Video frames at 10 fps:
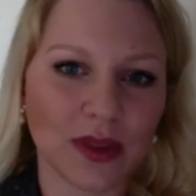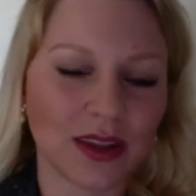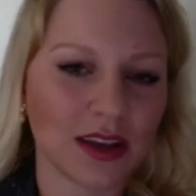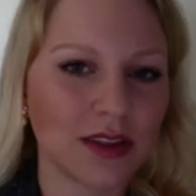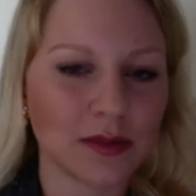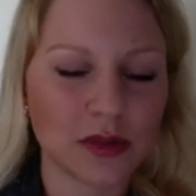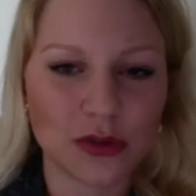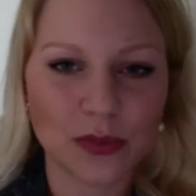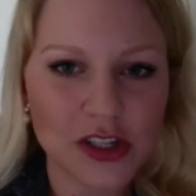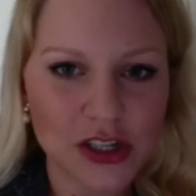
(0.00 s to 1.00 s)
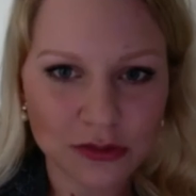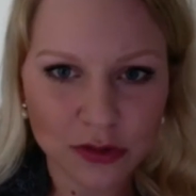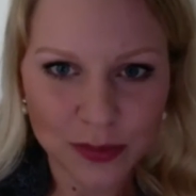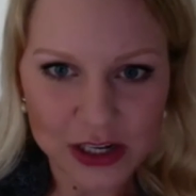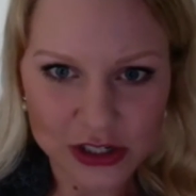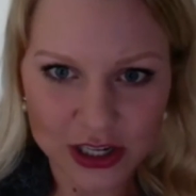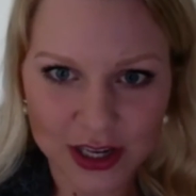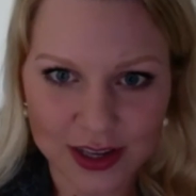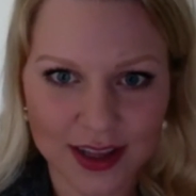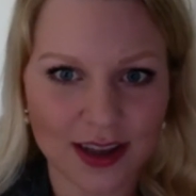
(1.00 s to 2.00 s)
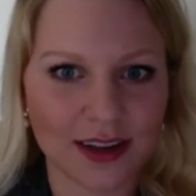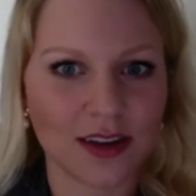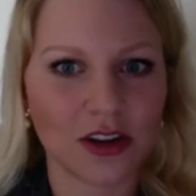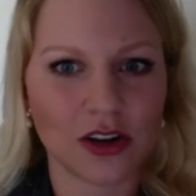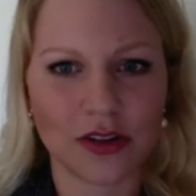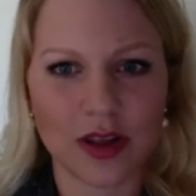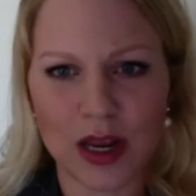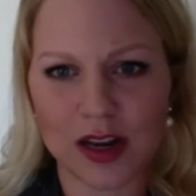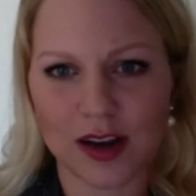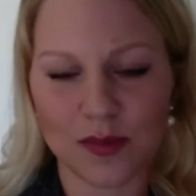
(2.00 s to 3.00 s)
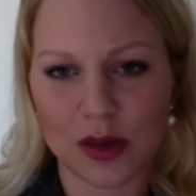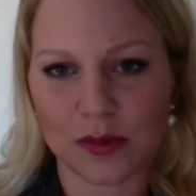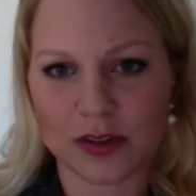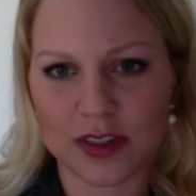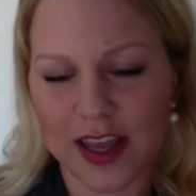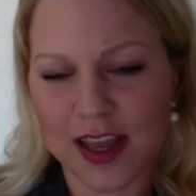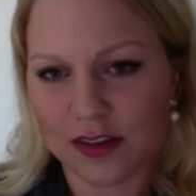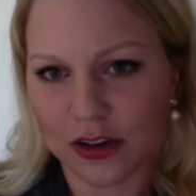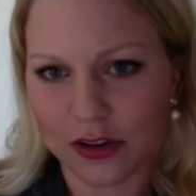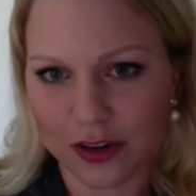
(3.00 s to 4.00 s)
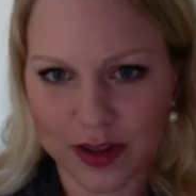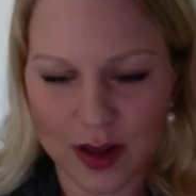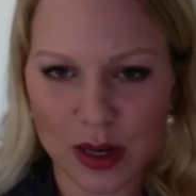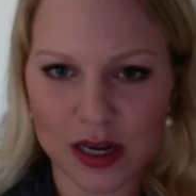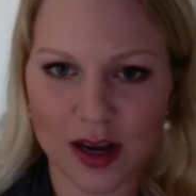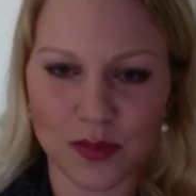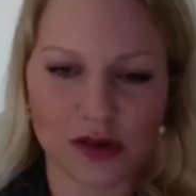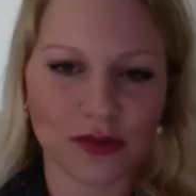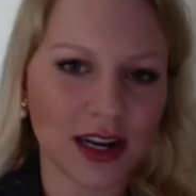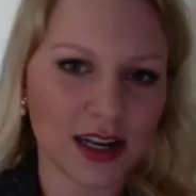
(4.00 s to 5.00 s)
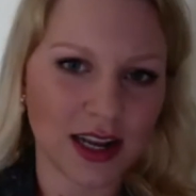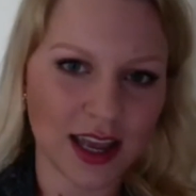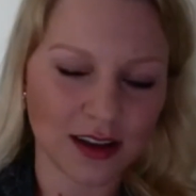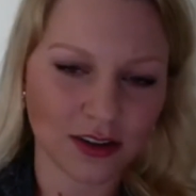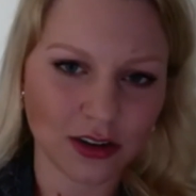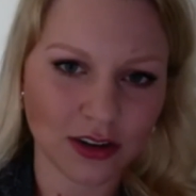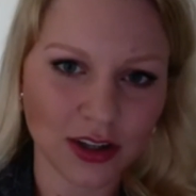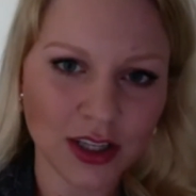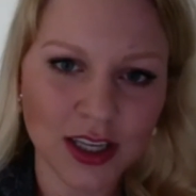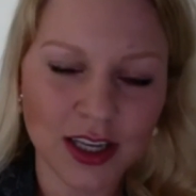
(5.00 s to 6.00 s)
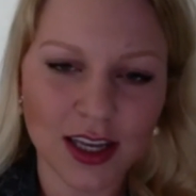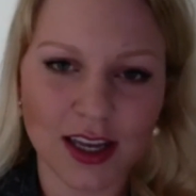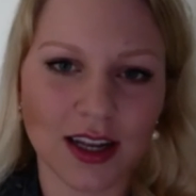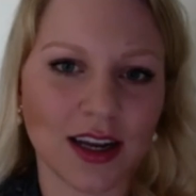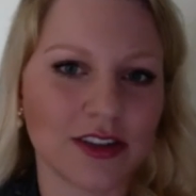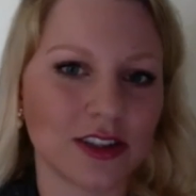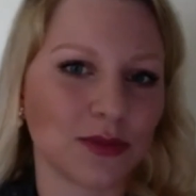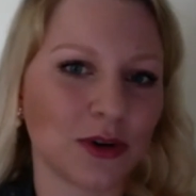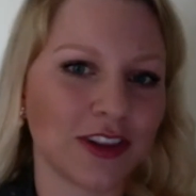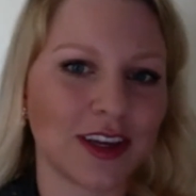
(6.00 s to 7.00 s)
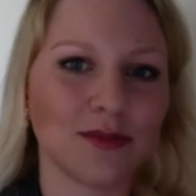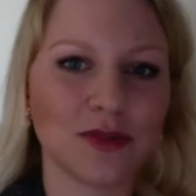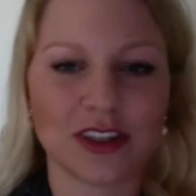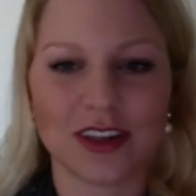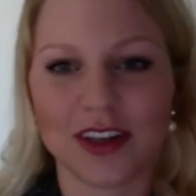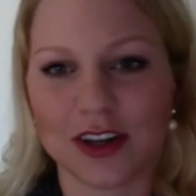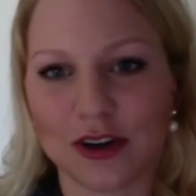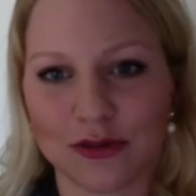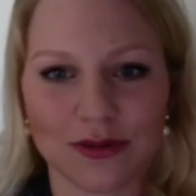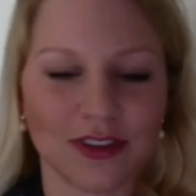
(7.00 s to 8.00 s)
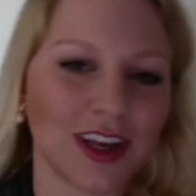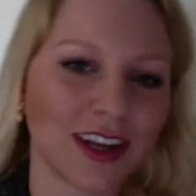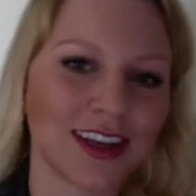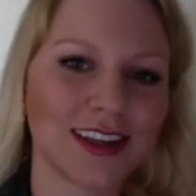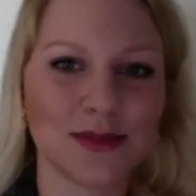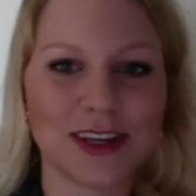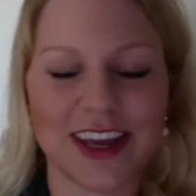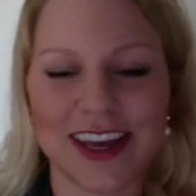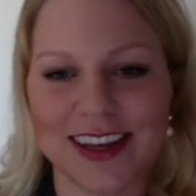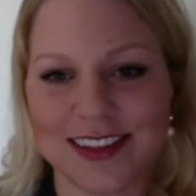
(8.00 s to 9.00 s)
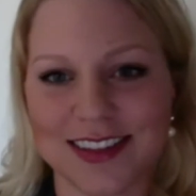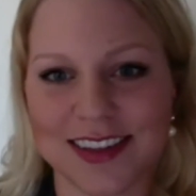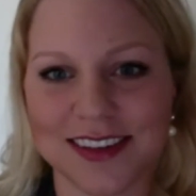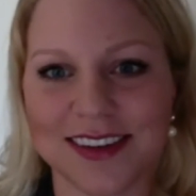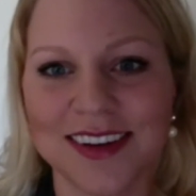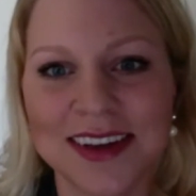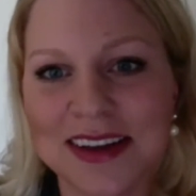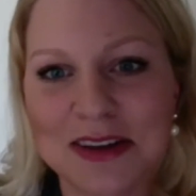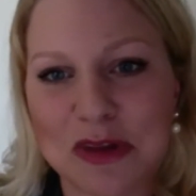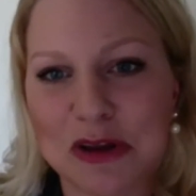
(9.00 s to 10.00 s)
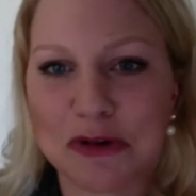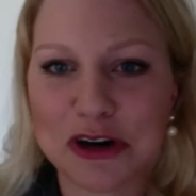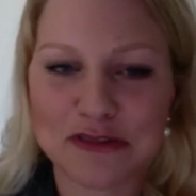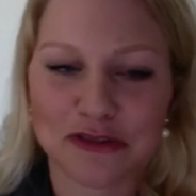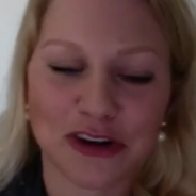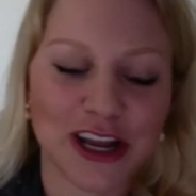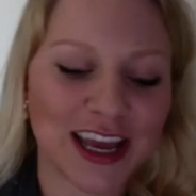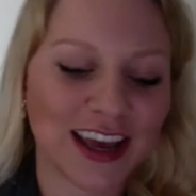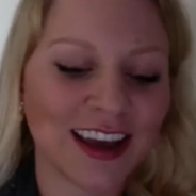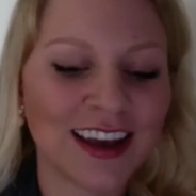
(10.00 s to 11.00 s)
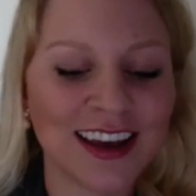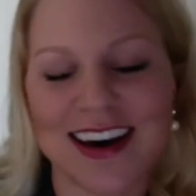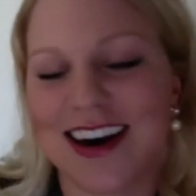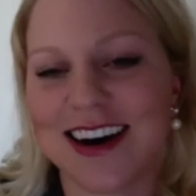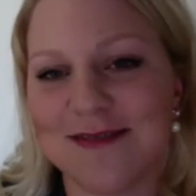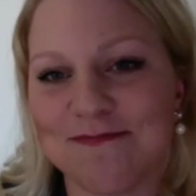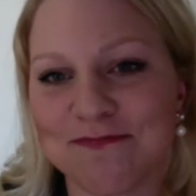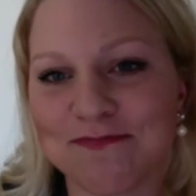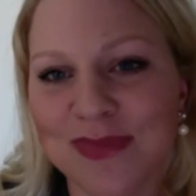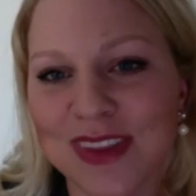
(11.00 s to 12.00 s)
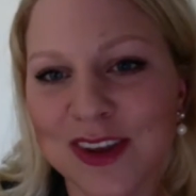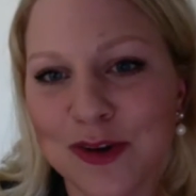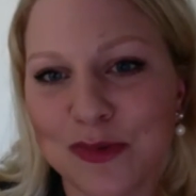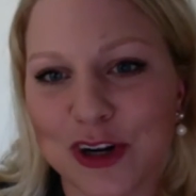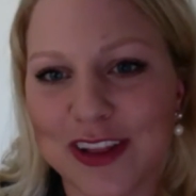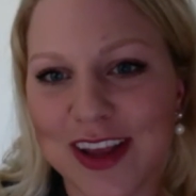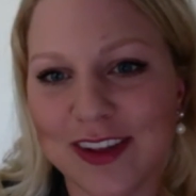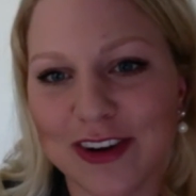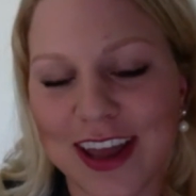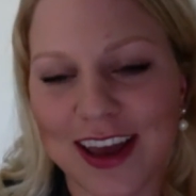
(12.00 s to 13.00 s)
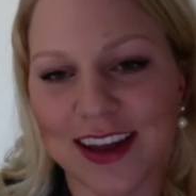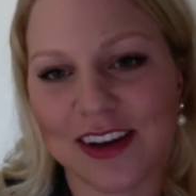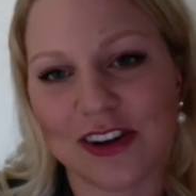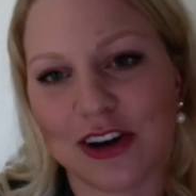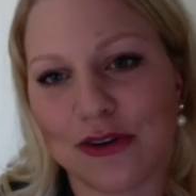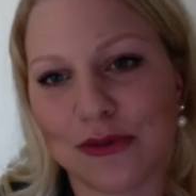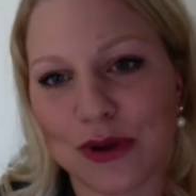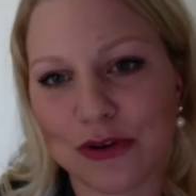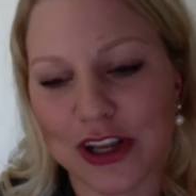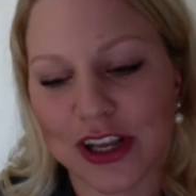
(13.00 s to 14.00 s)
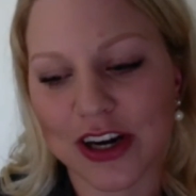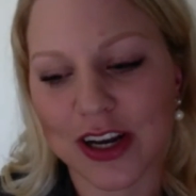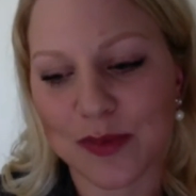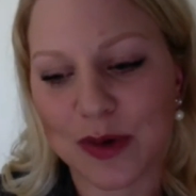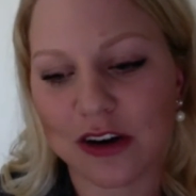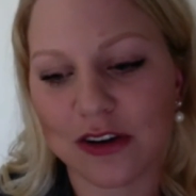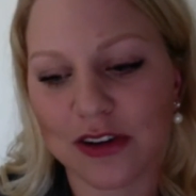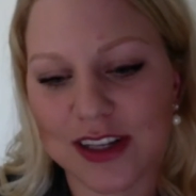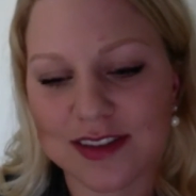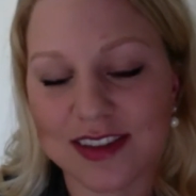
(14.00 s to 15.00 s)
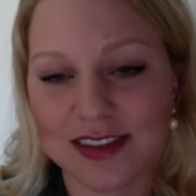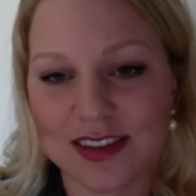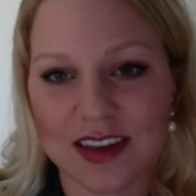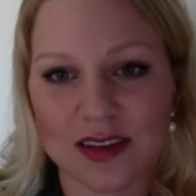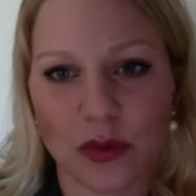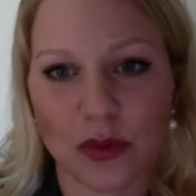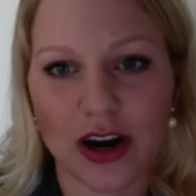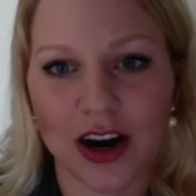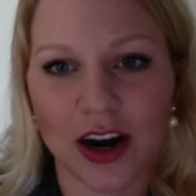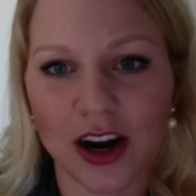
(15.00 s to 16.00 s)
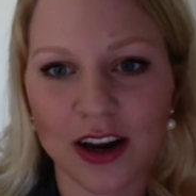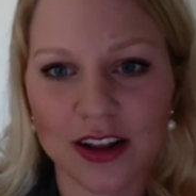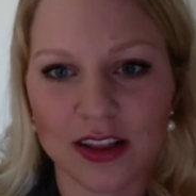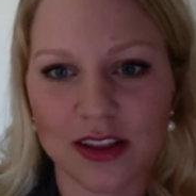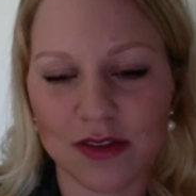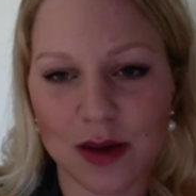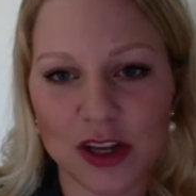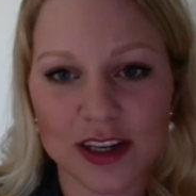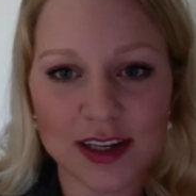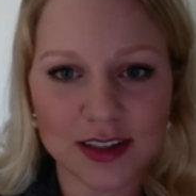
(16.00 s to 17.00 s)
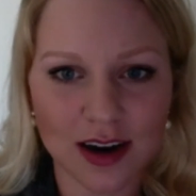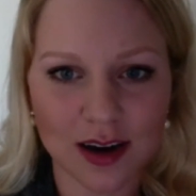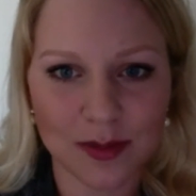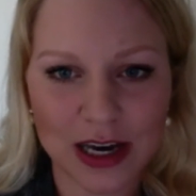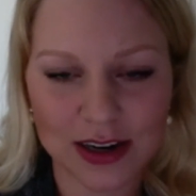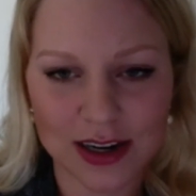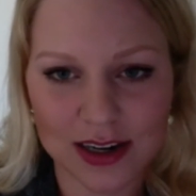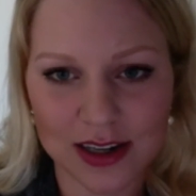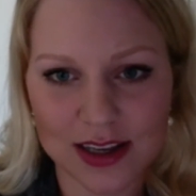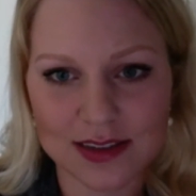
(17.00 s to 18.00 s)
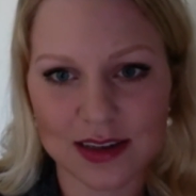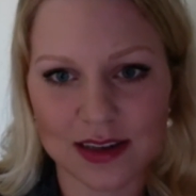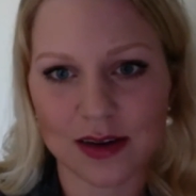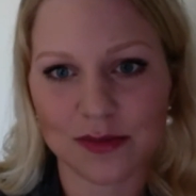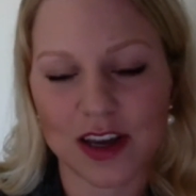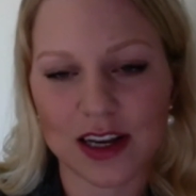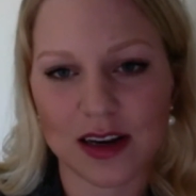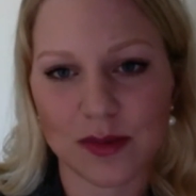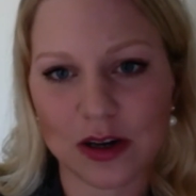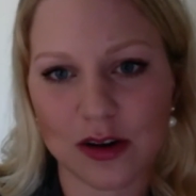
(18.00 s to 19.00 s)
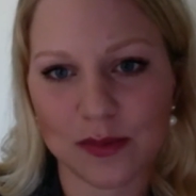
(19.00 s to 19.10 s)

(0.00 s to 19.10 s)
give them too much information that, they might not be able to handle or they might not be ready to handle. And I just want them to, let kids be kids and be worry-free. But on the other hand, we were hearing about instances where the family didn't talk about it and kids ended up finding out